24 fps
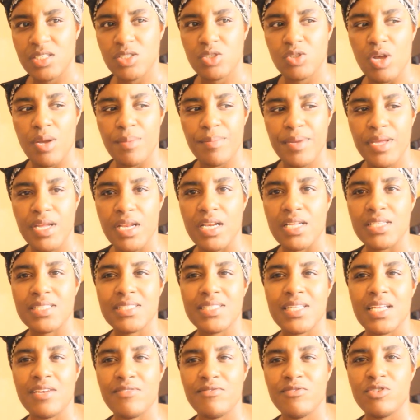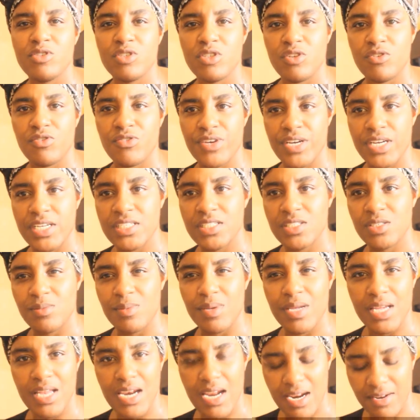So I make, instead of using the rice, you
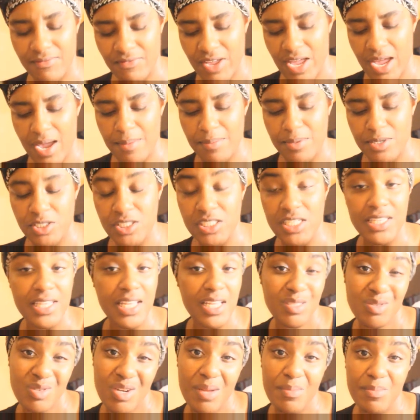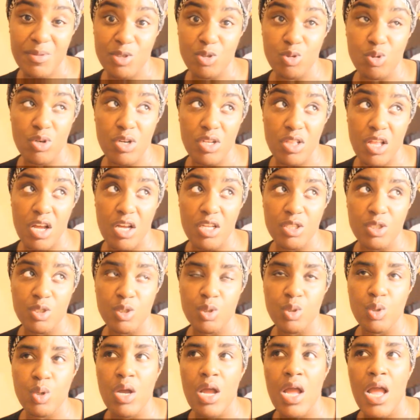make it out of cabbage, and that's what I've been doing a lot
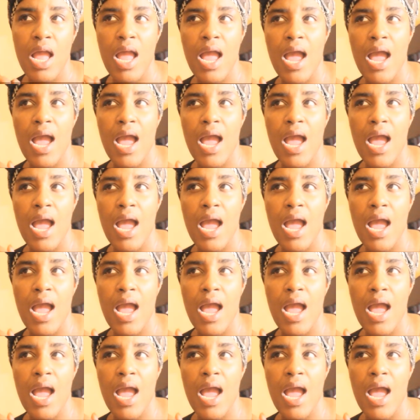too.